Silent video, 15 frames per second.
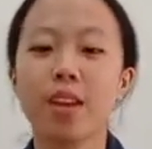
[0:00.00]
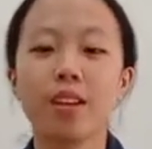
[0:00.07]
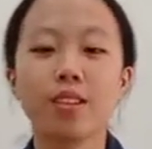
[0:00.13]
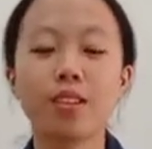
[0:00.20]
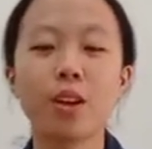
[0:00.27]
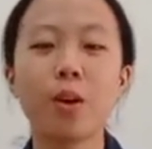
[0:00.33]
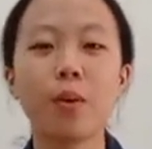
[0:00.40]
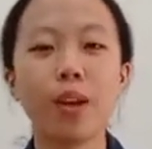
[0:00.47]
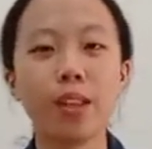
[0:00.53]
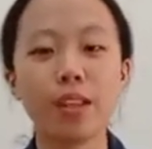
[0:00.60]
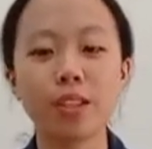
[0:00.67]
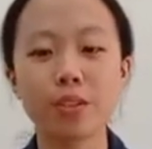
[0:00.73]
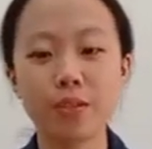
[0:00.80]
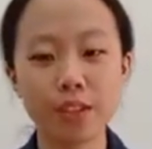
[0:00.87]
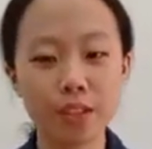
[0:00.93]
So in
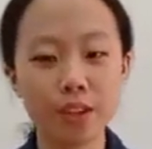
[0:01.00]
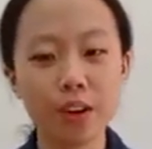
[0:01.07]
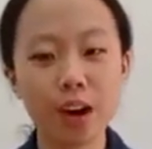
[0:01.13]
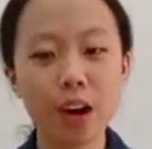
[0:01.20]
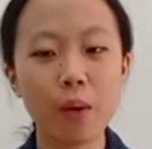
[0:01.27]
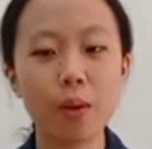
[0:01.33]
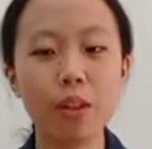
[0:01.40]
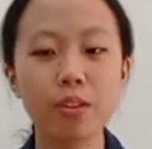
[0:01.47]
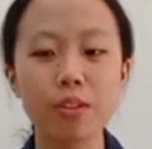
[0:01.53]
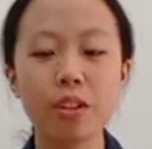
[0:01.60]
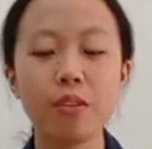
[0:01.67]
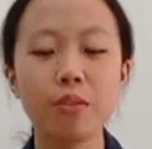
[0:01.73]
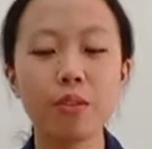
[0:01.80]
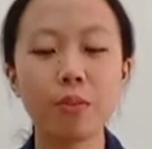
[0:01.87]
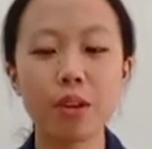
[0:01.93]
this video, I will
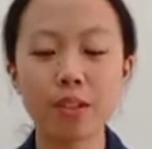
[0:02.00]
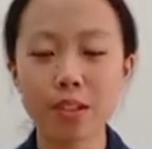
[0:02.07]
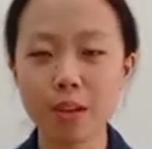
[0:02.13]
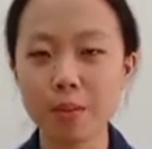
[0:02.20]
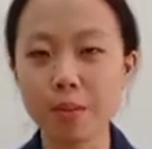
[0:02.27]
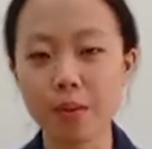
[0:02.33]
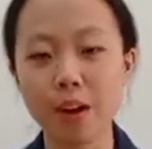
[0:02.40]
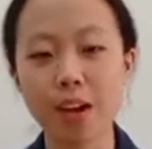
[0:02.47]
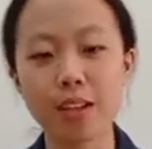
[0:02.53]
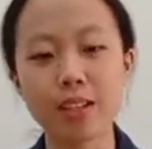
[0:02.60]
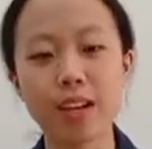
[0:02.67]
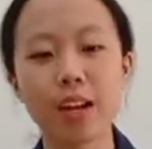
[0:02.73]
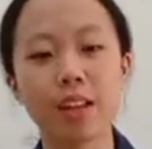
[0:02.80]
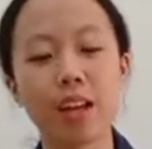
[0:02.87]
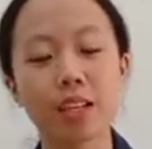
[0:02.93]
deliver my summarize and